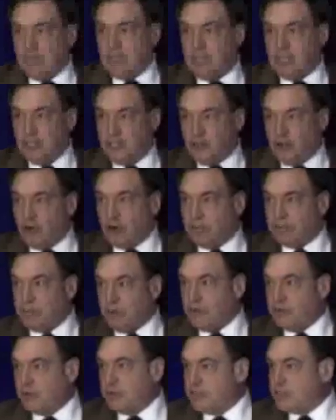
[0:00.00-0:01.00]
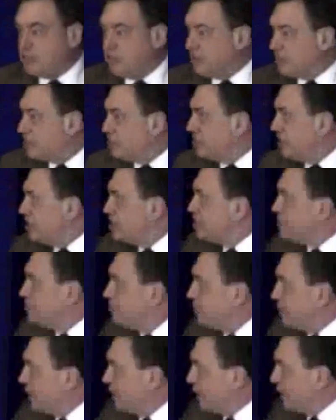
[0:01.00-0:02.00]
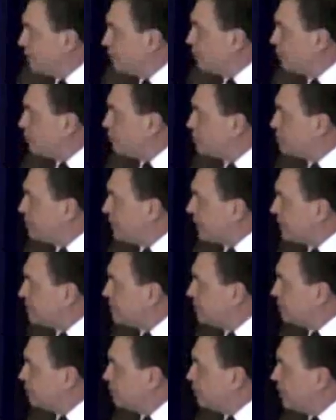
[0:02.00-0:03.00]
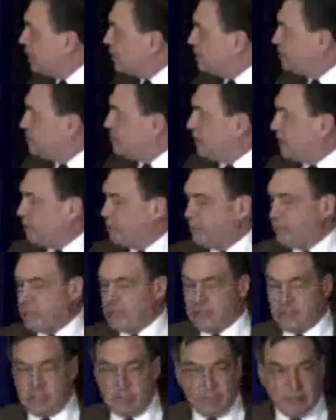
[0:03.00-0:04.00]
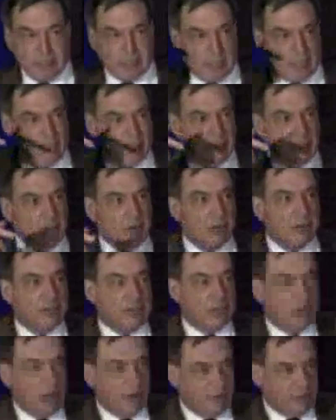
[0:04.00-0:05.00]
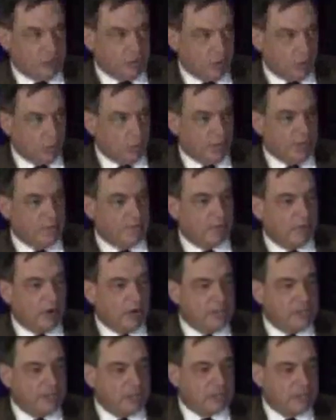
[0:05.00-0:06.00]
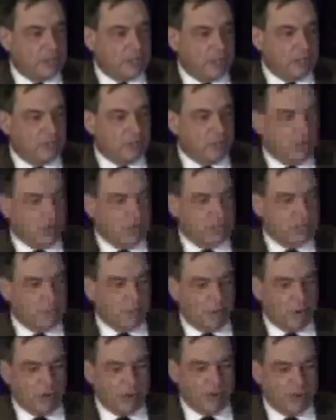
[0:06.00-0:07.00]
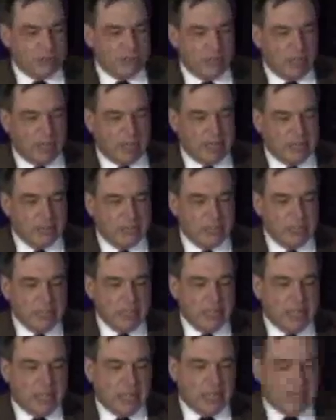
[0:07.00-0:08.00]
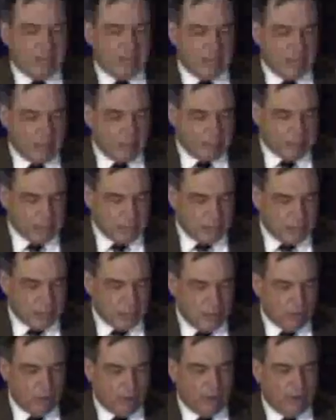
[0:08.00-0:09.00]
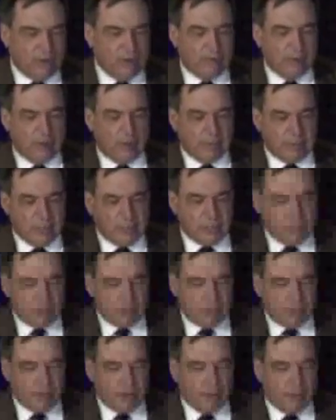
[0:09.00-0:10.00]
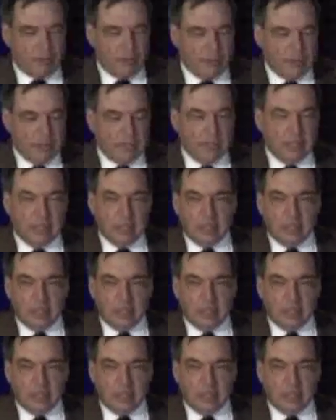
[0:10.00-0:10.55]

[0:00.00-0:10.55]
In Europe, they're doing some extensive planning with respect to developing some of the offshore wind projects that you saw in some earlier slides, and developing solar, developing geothermal.